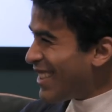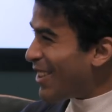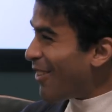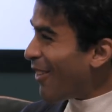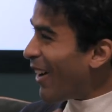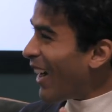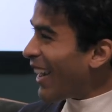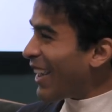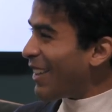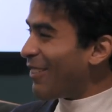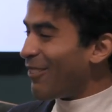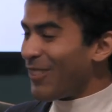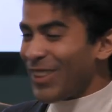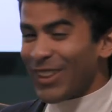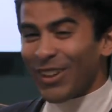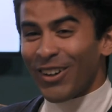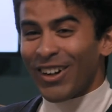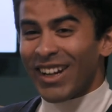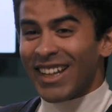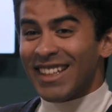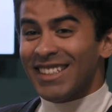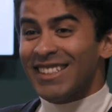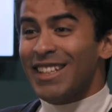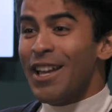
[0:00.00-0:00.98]
so I can be
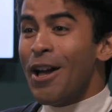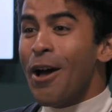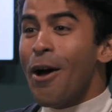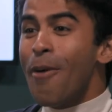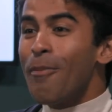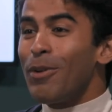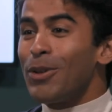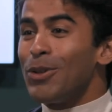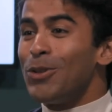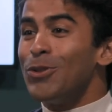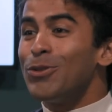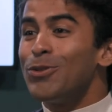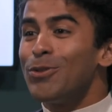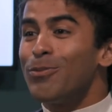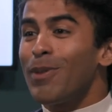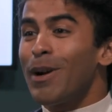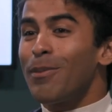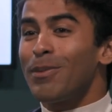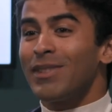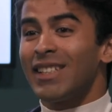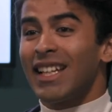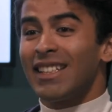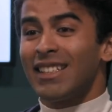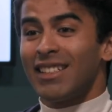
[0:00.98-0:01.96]
honest. But YouTube
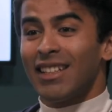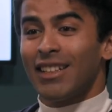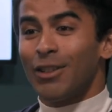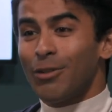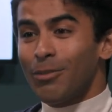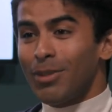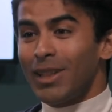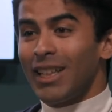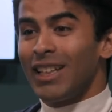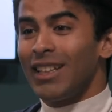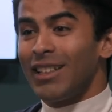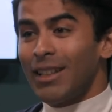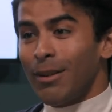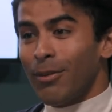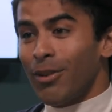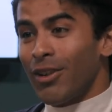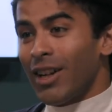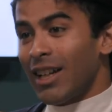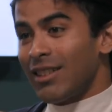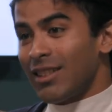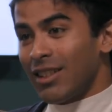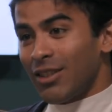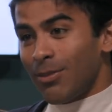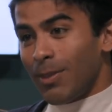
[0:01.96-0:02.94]
represented a completely
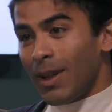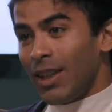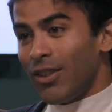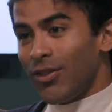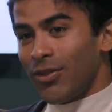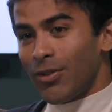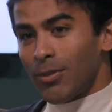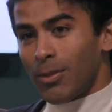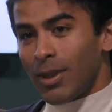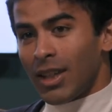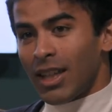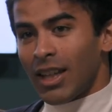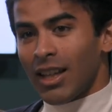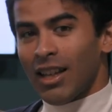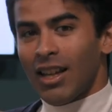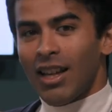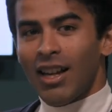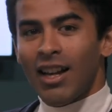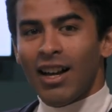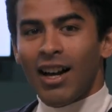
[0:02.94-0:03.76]
democratic space for me.